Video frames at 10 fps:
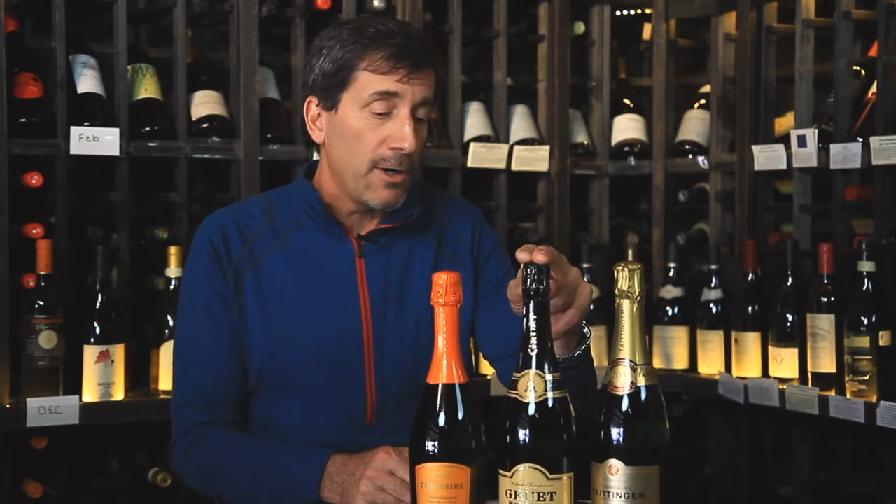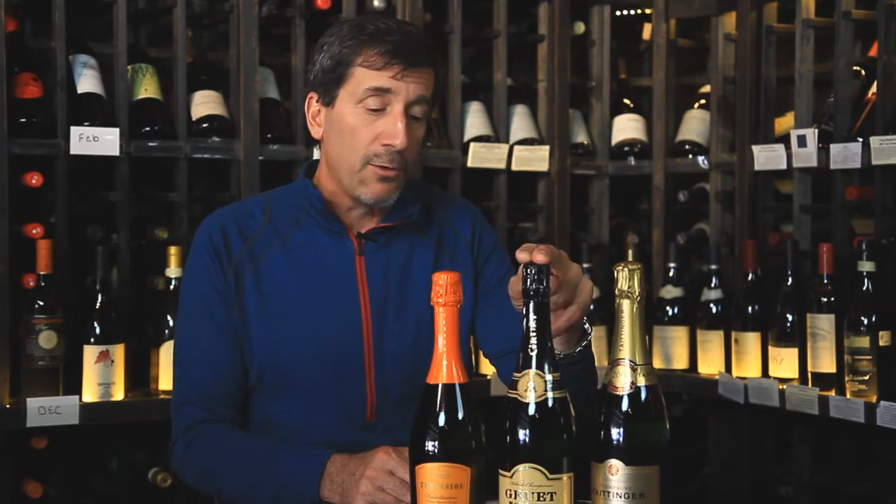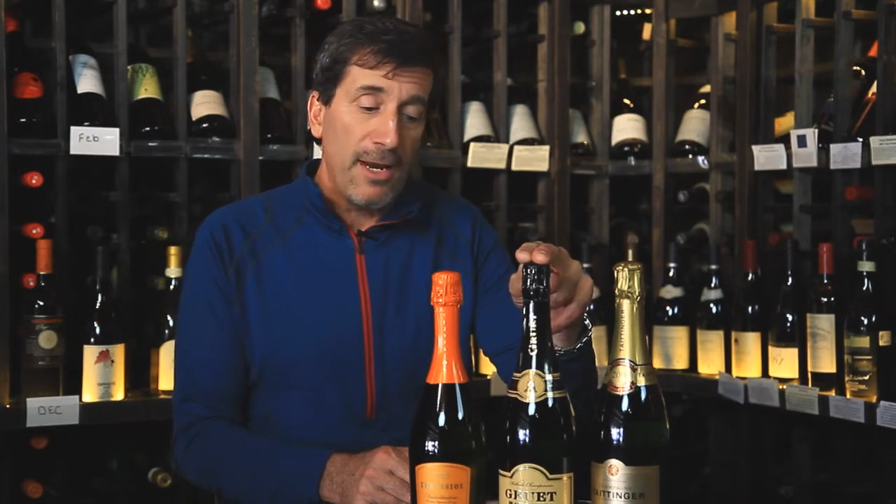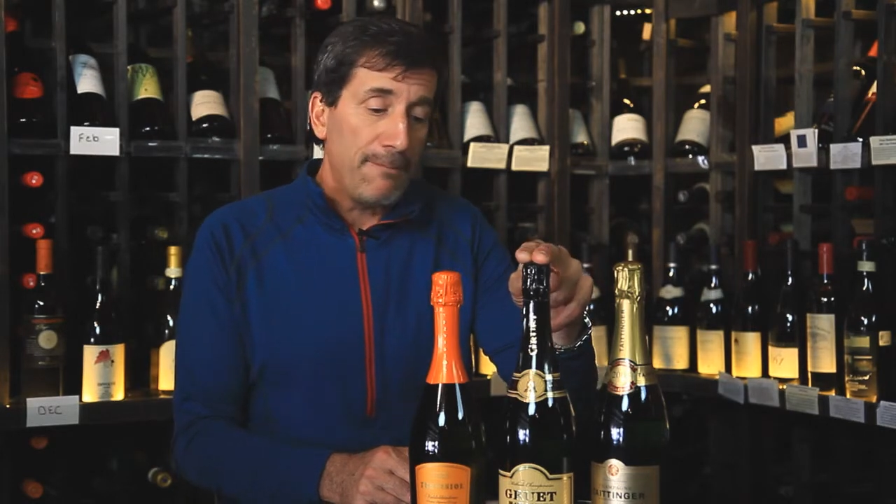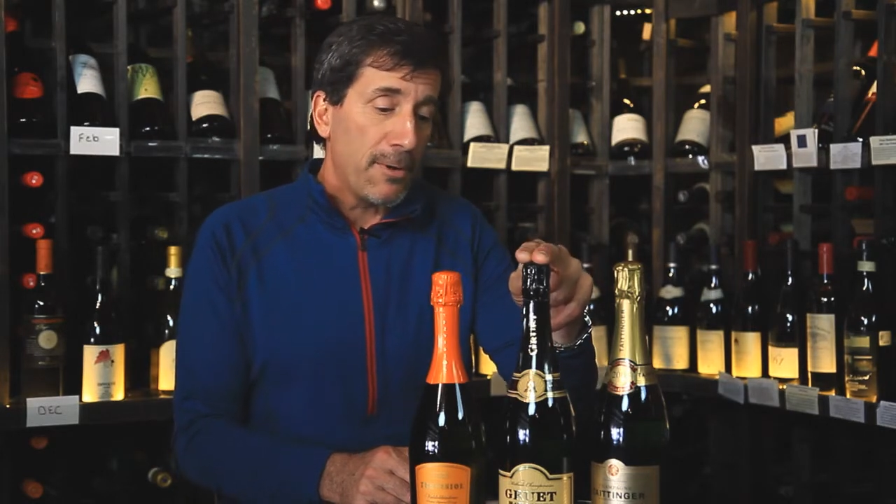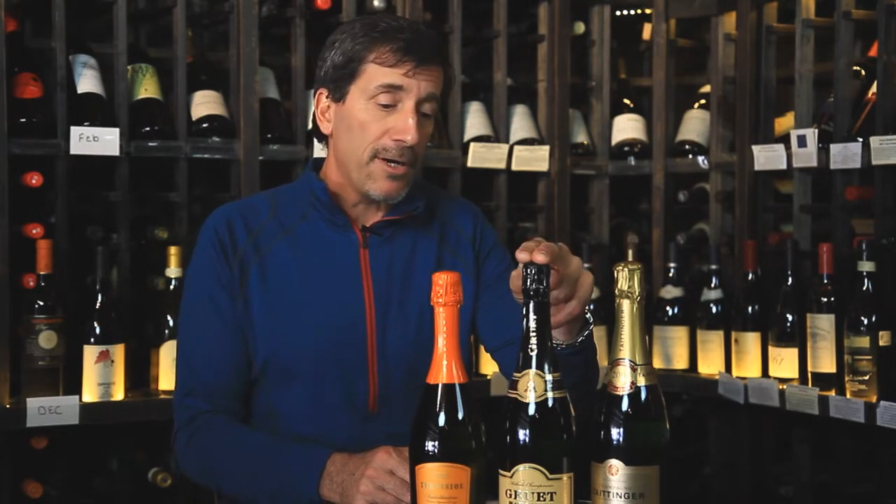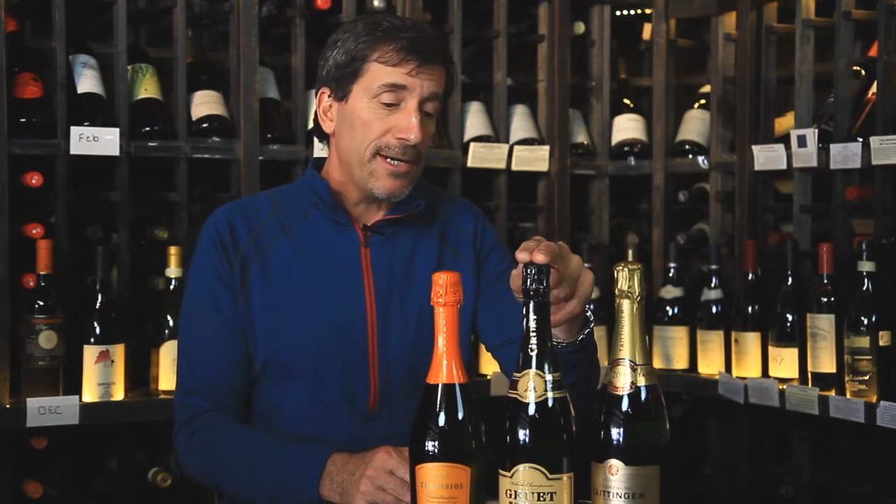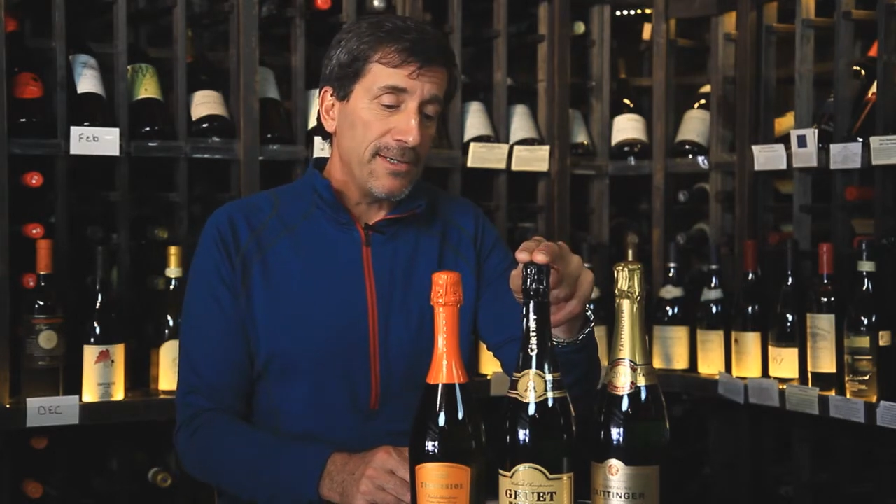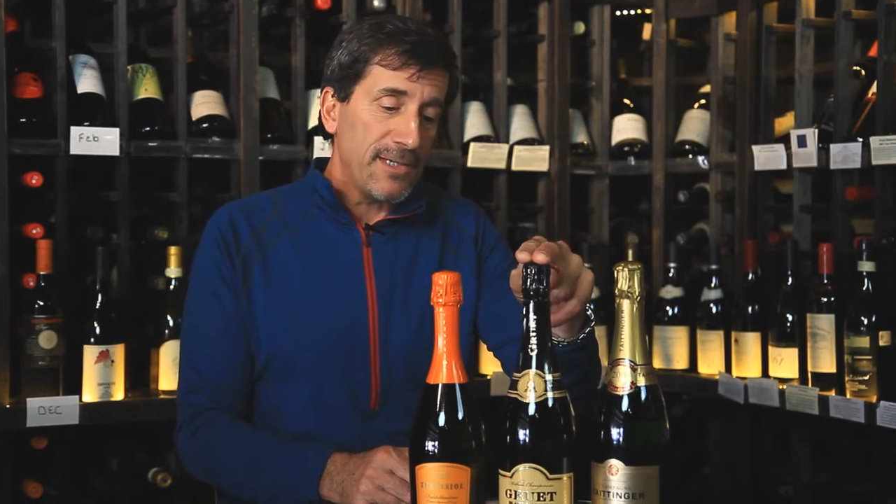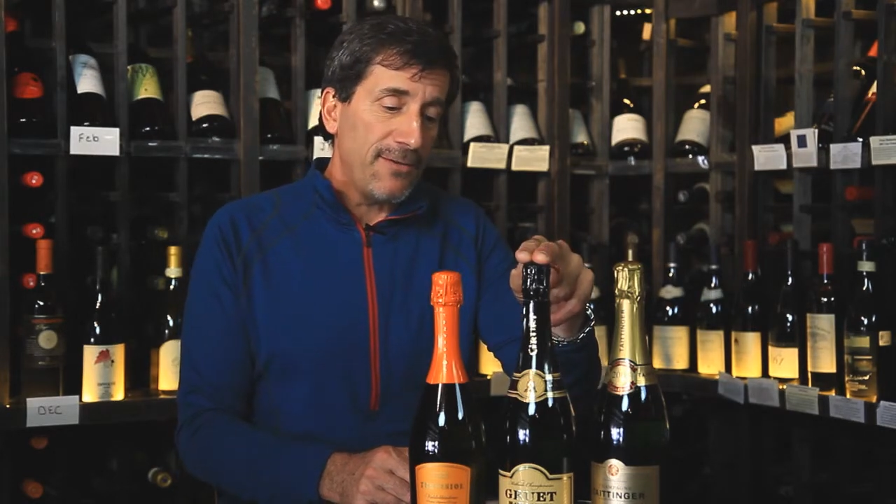a great
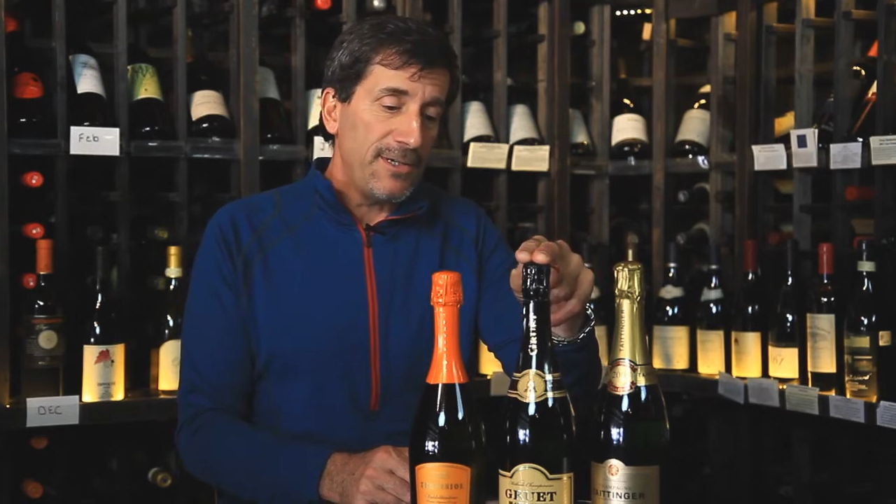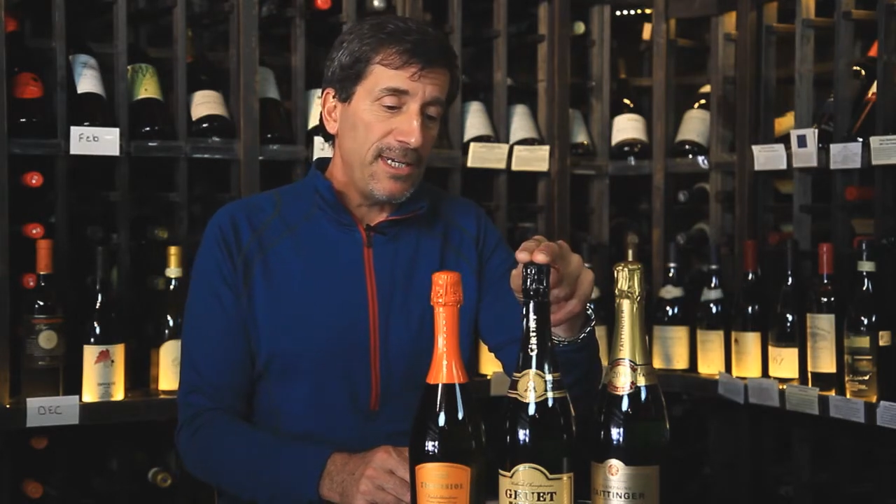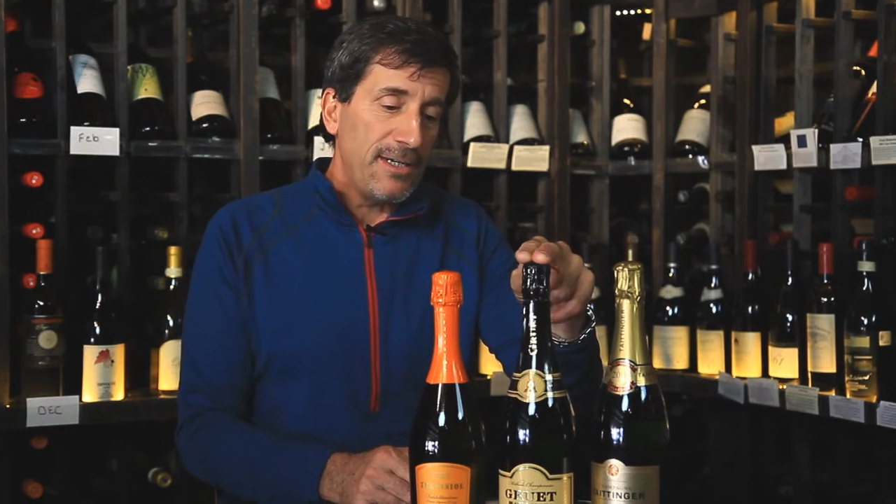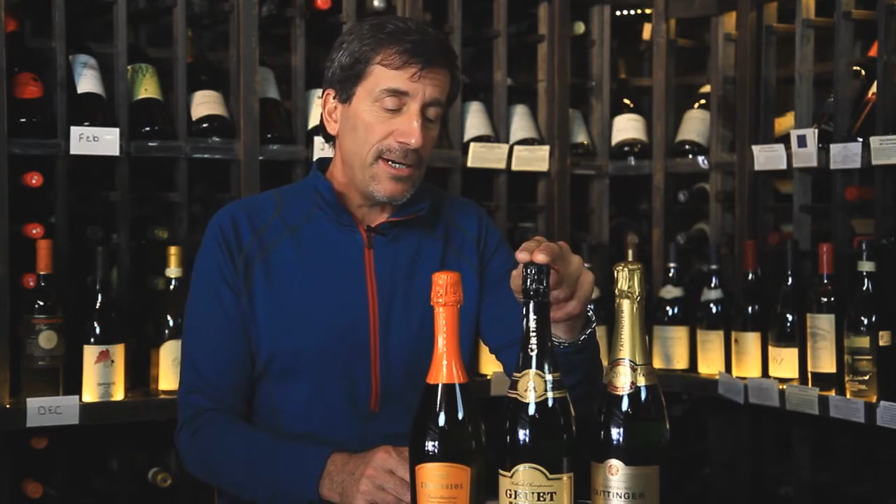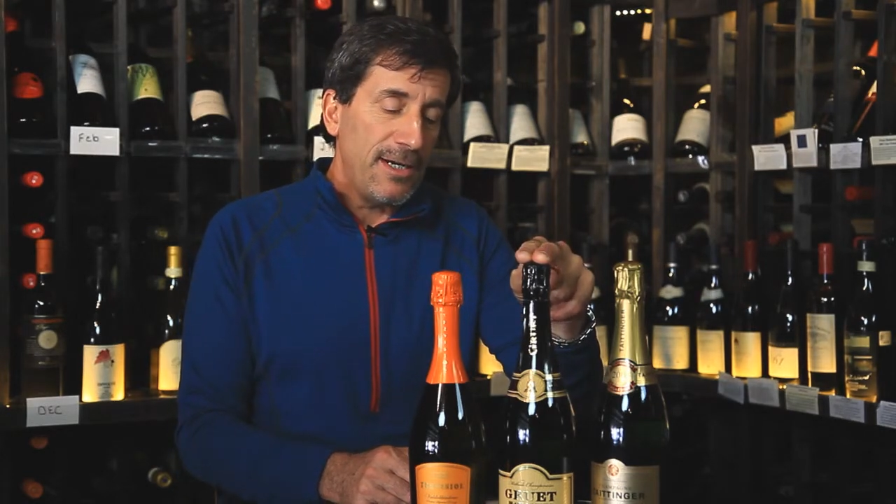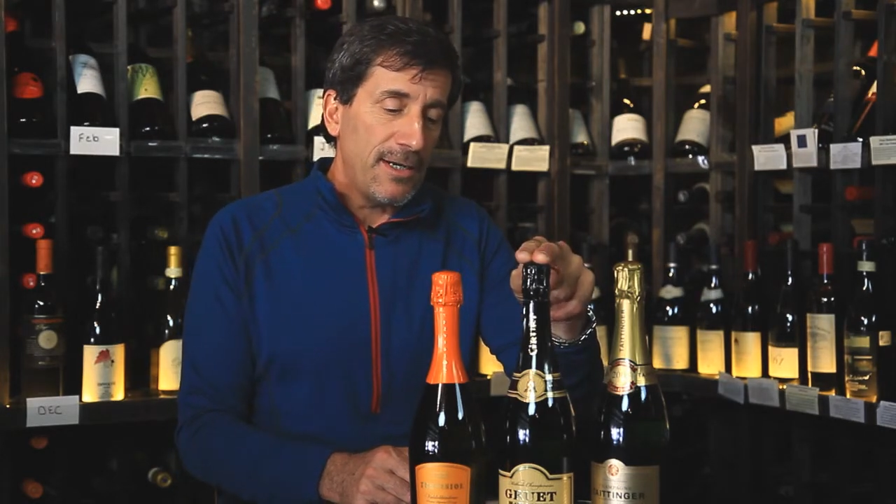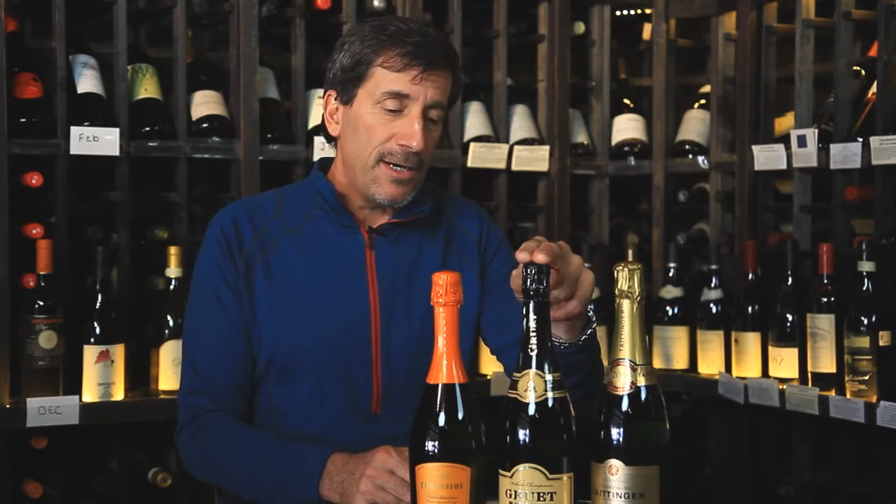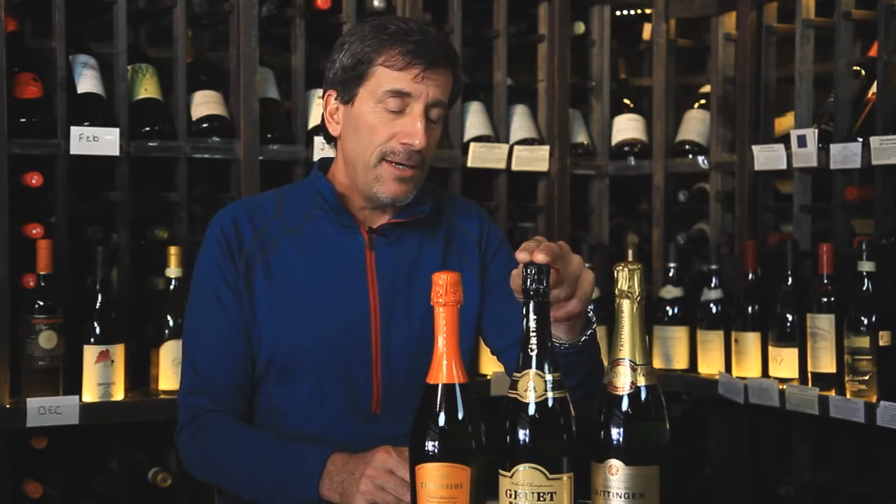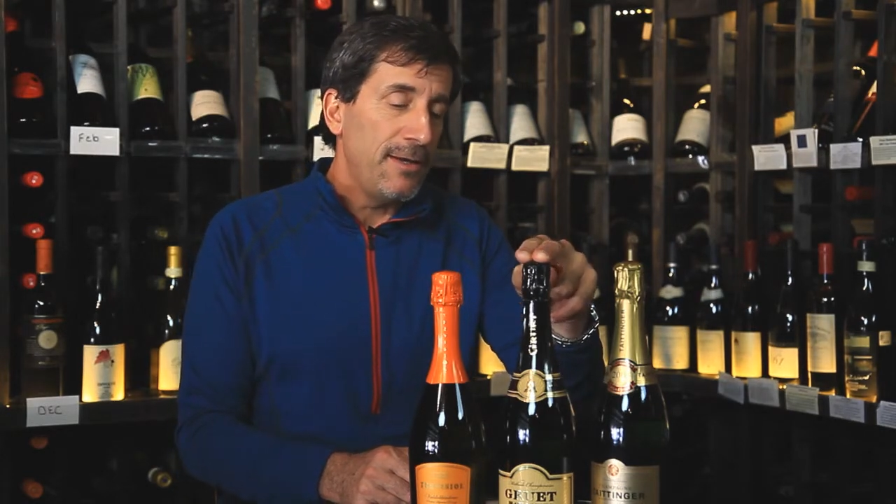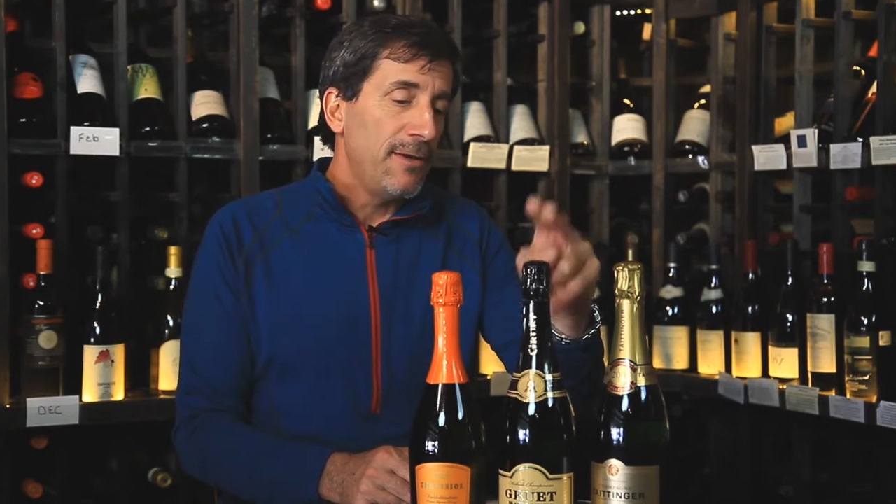bargain at
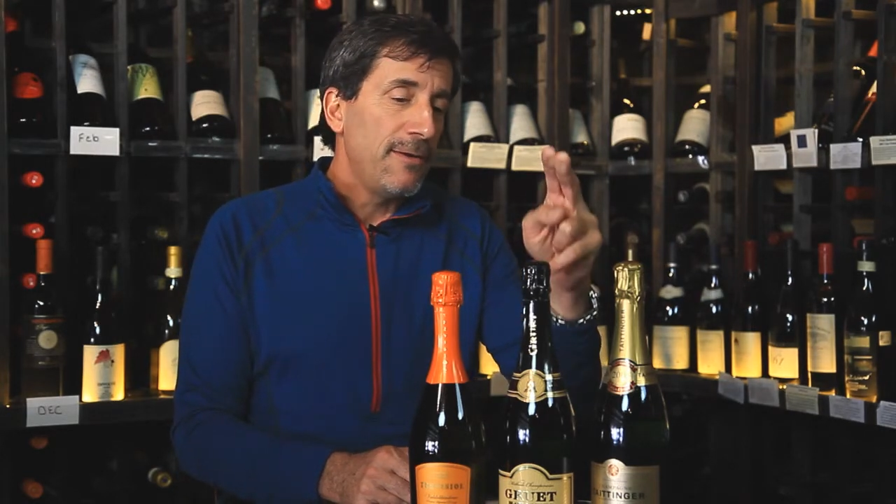$17.99.